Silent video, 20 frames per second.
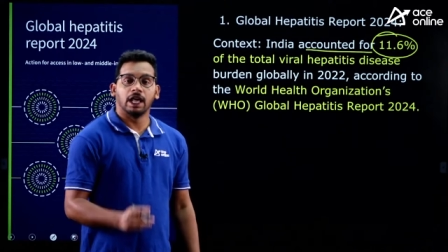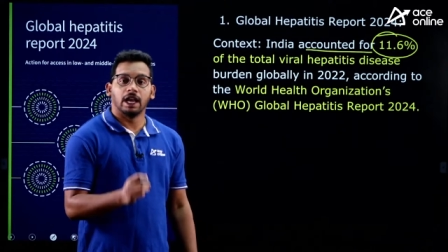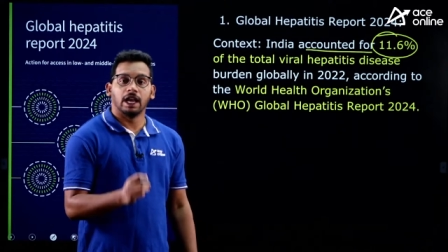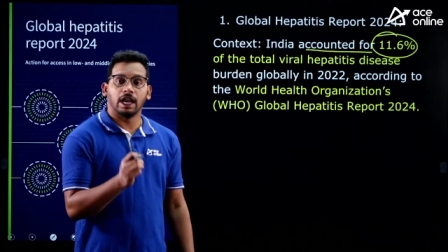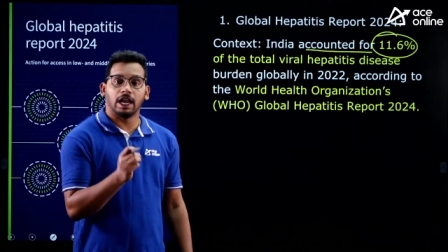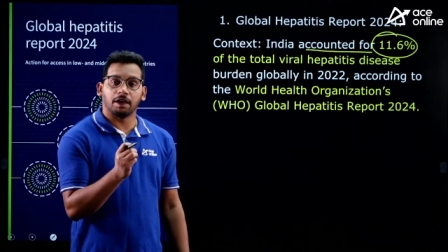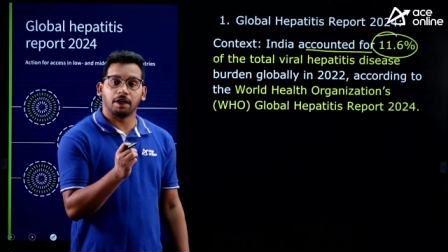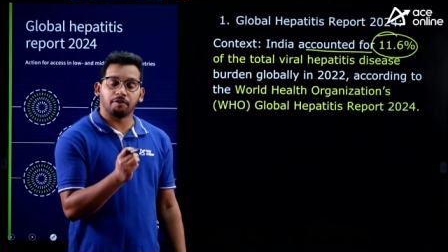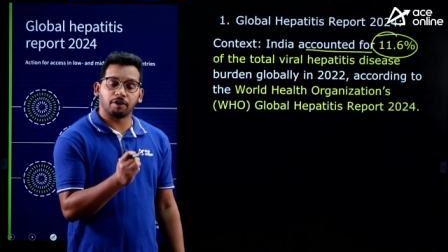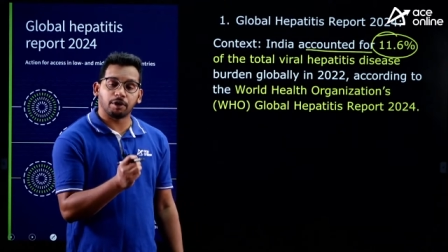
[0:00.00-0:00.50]

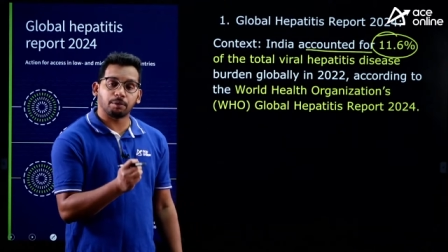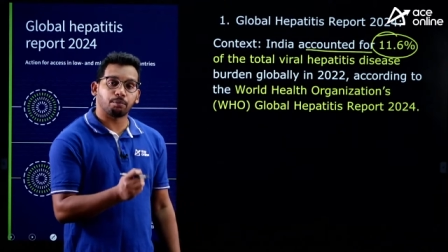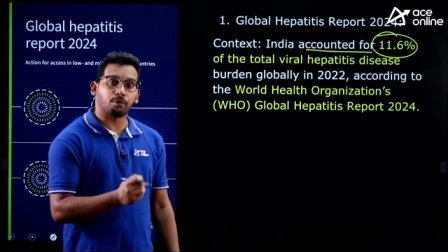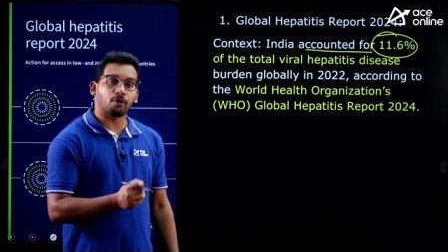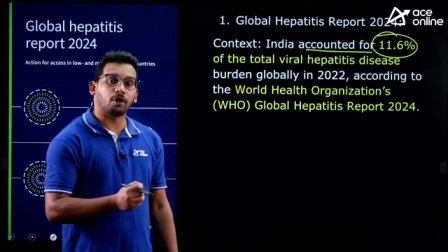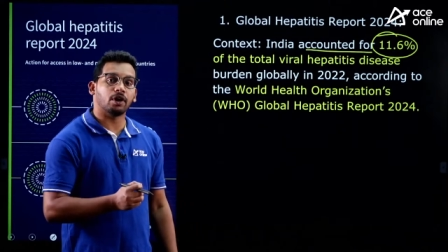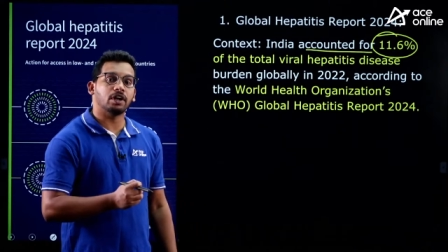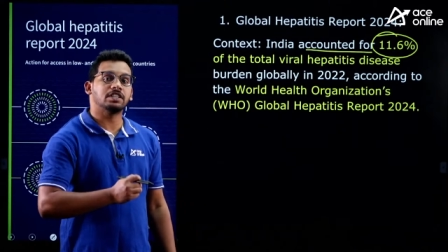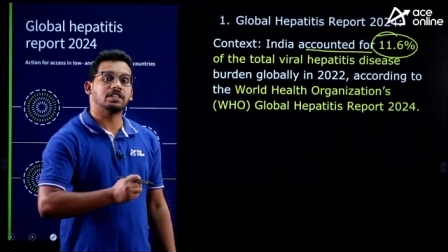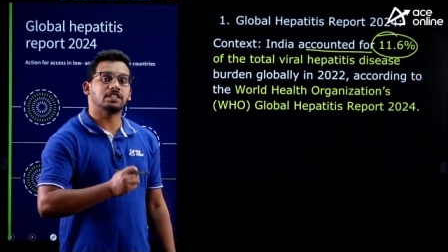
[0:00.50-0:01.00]

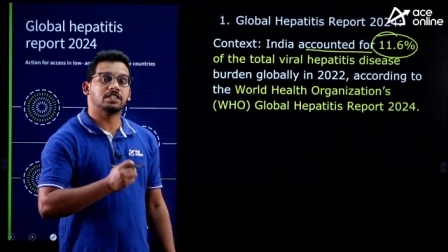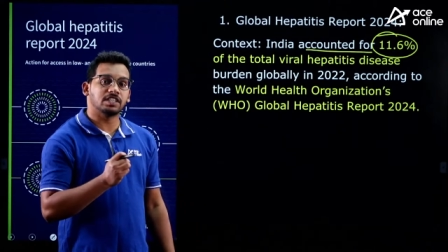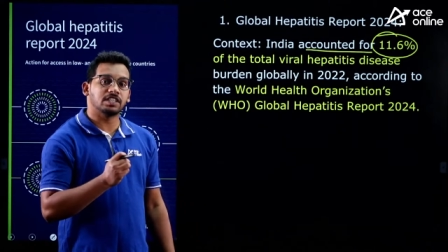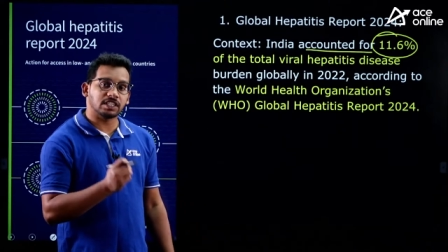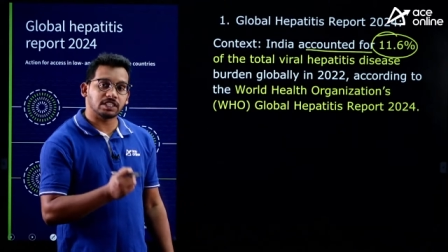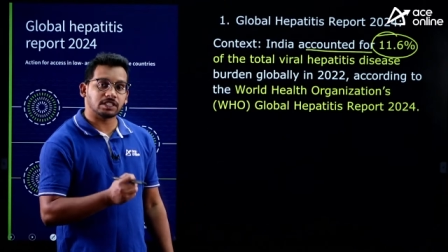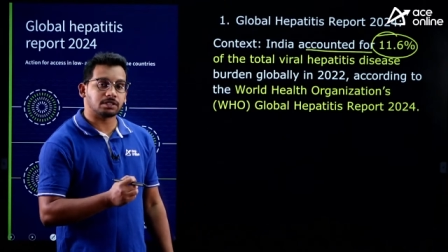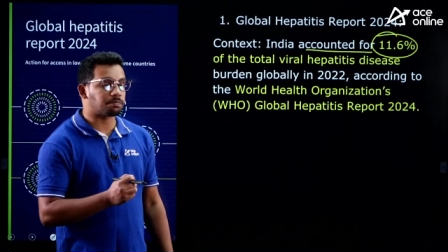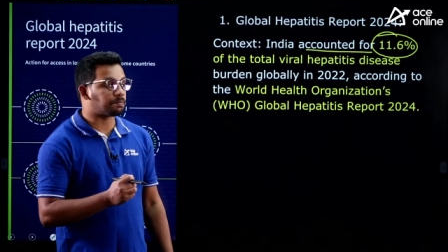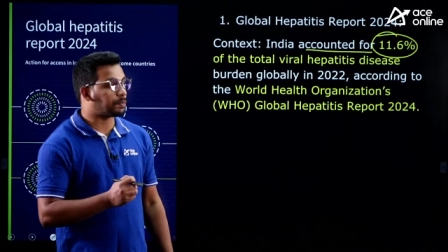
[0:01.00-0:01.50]

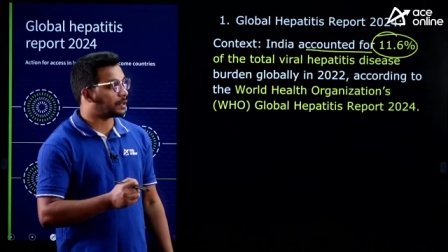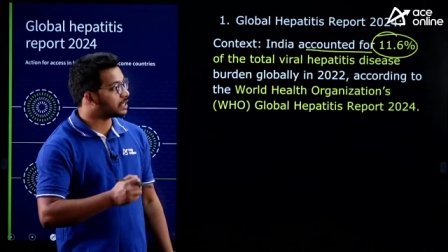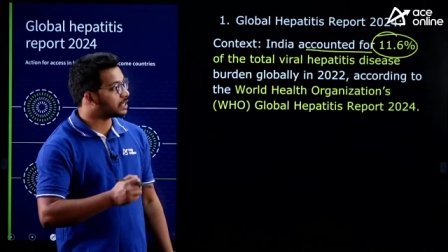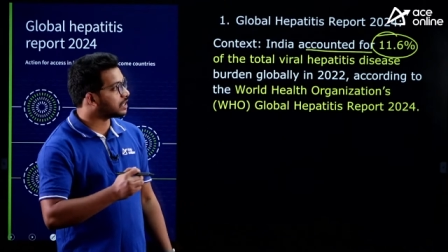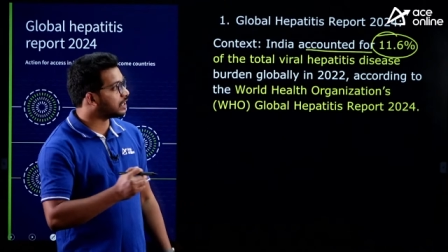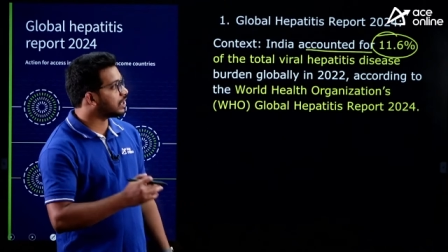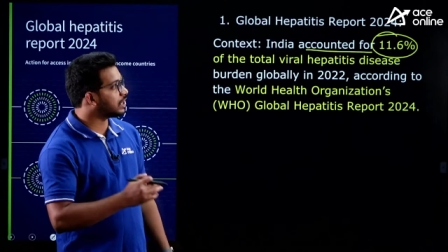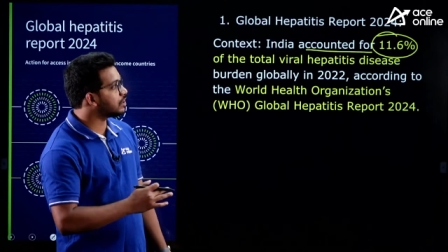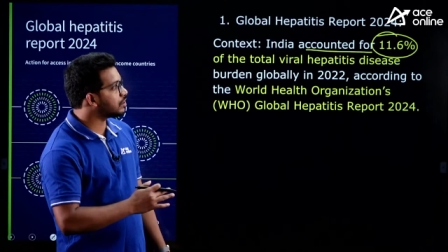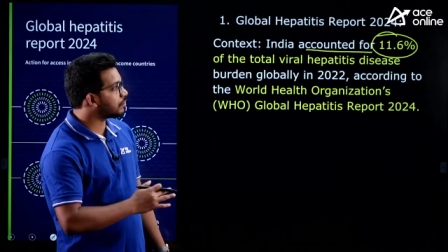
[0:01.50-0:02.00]
11.6
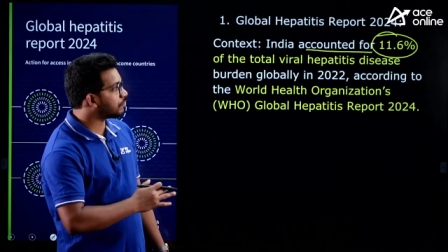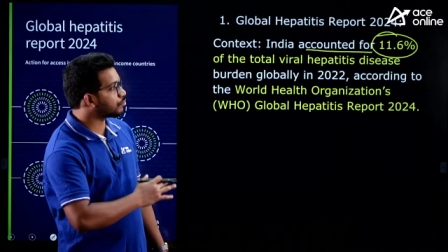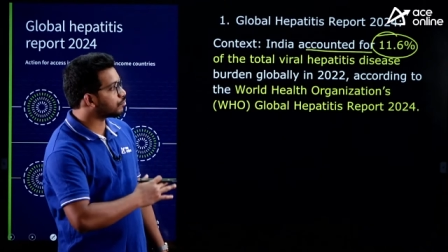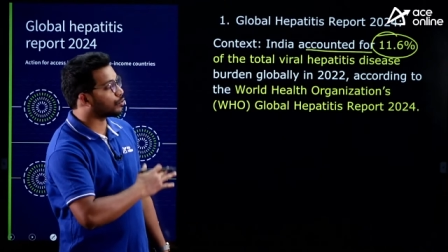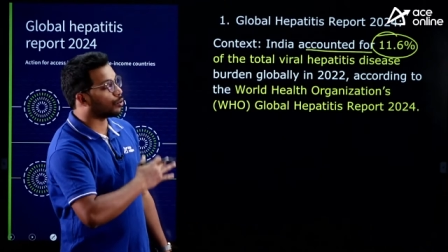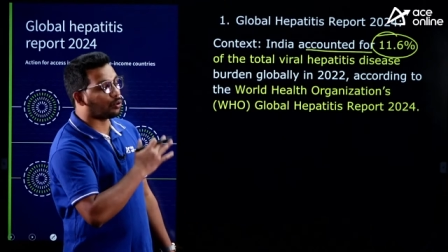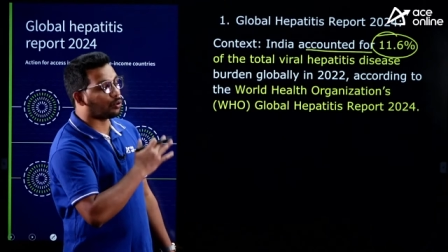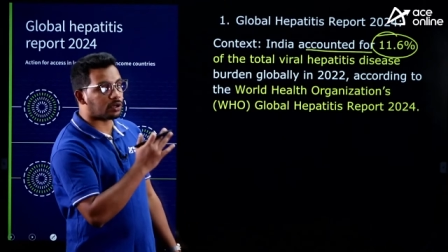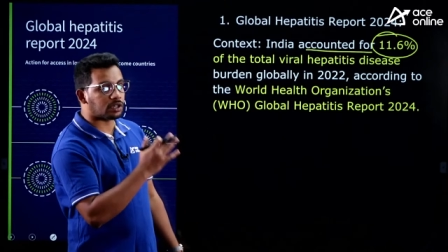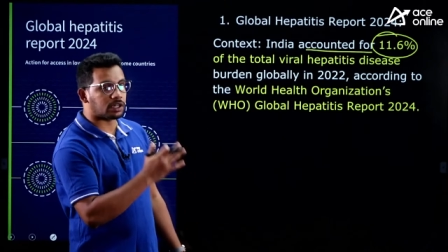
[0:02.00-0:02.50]
percentage of
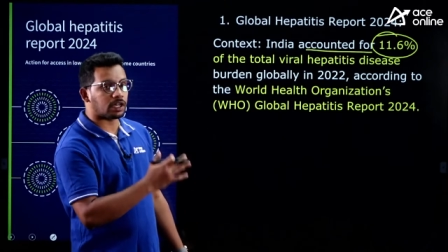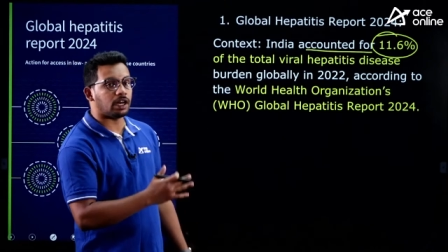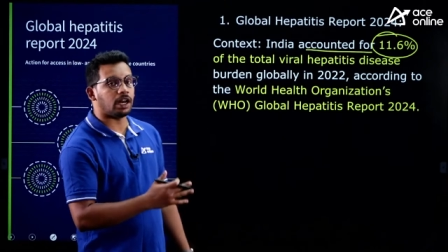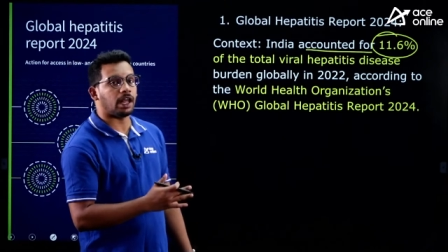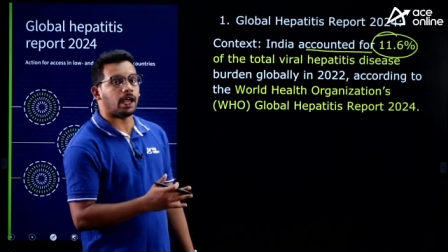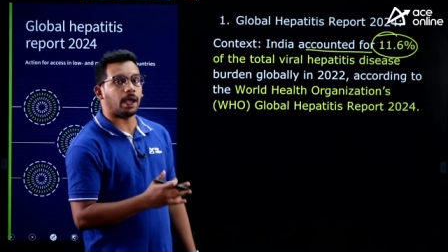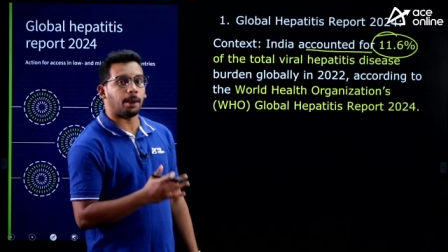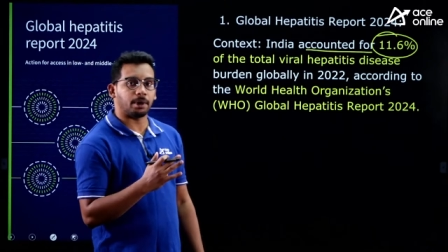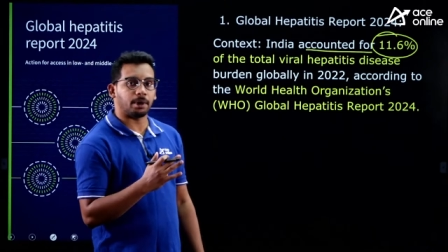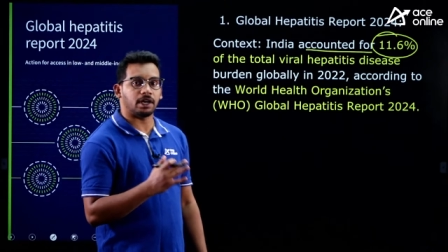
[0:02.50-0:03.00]
total
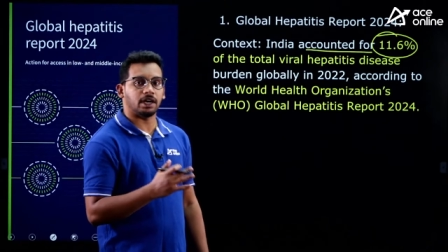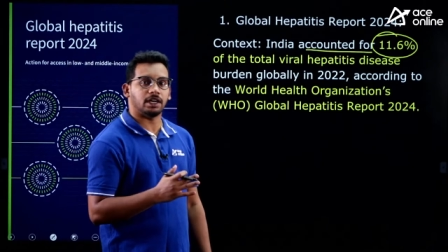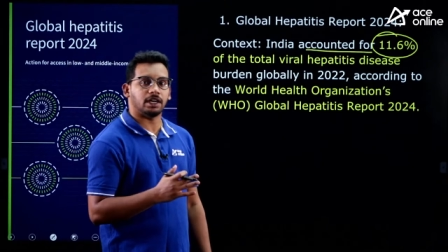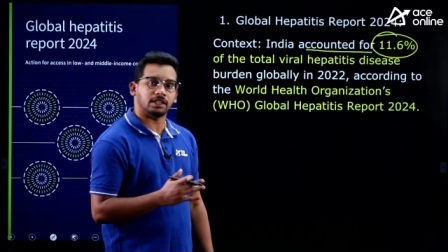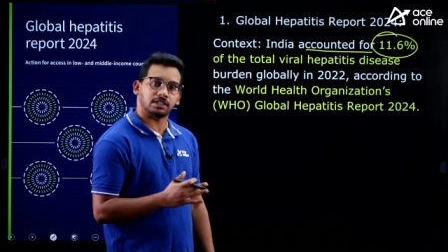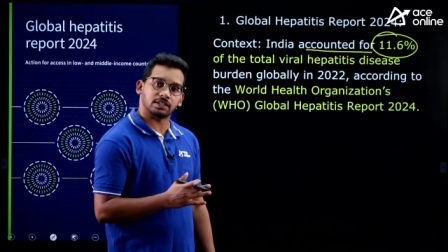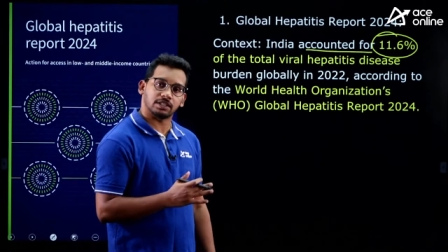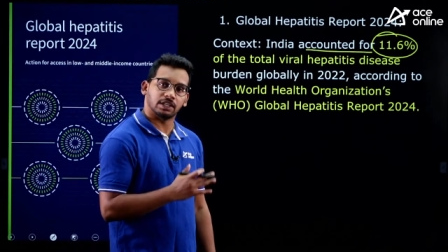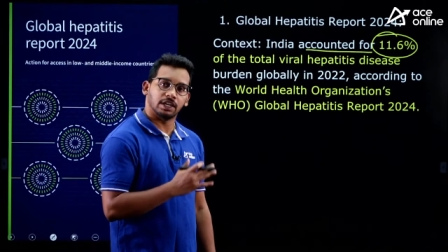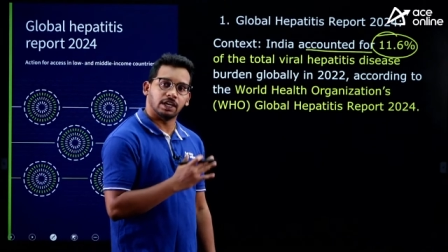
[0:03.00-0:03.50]

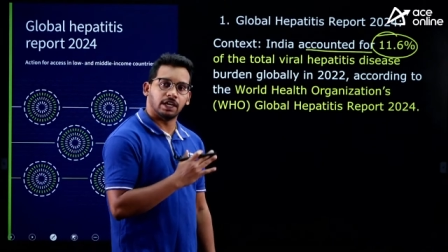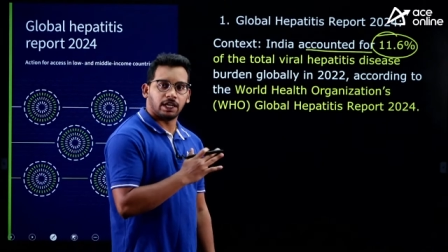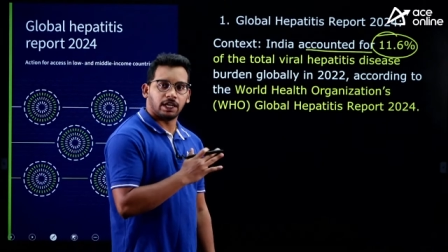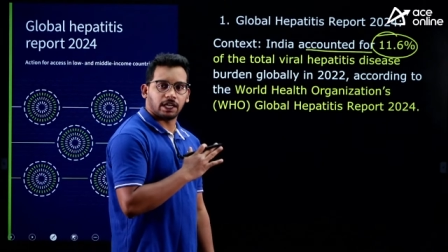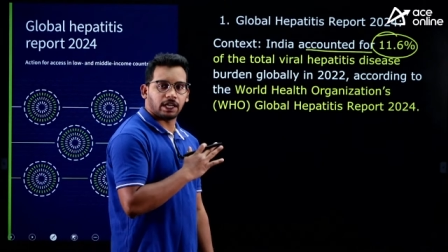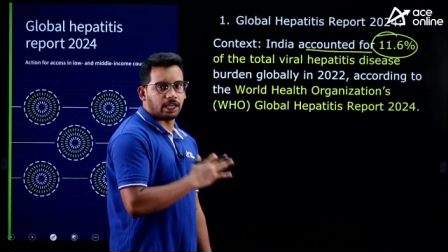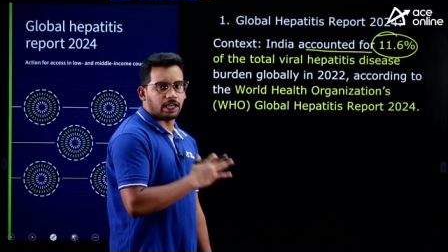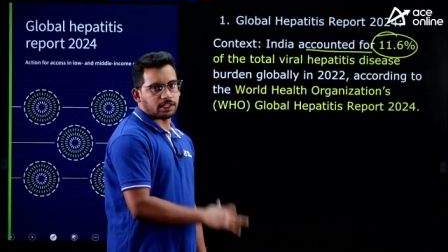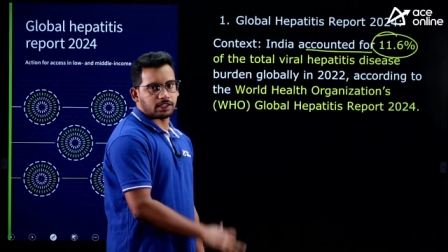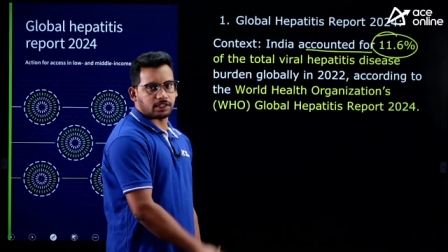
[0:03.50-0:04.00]
hepatitis
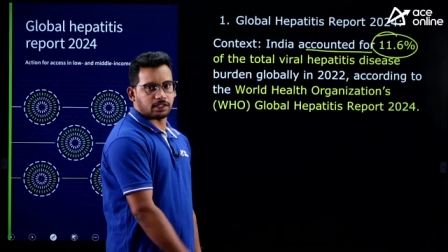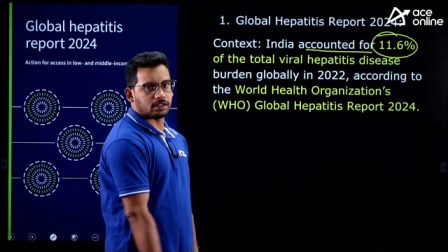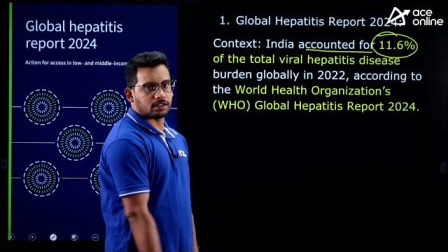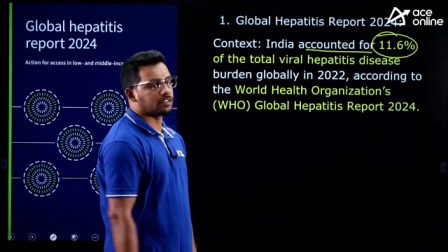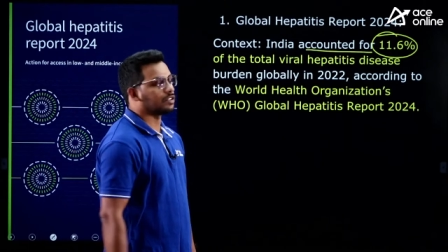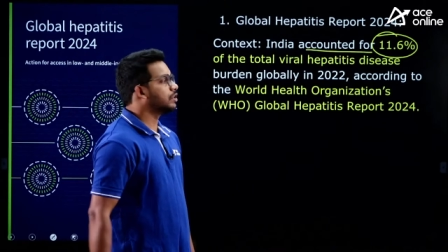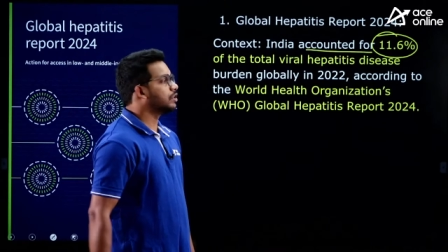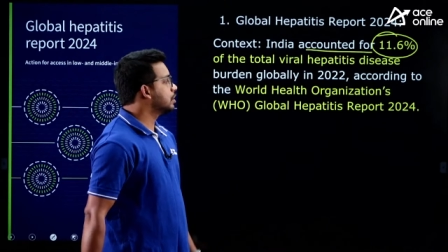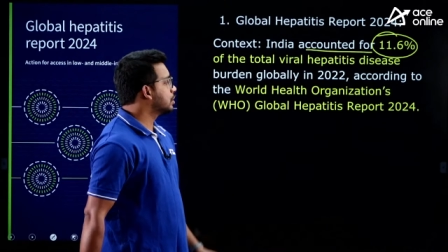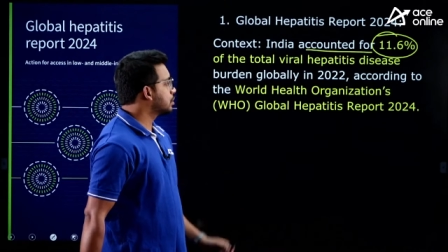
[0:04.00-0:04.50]
cases.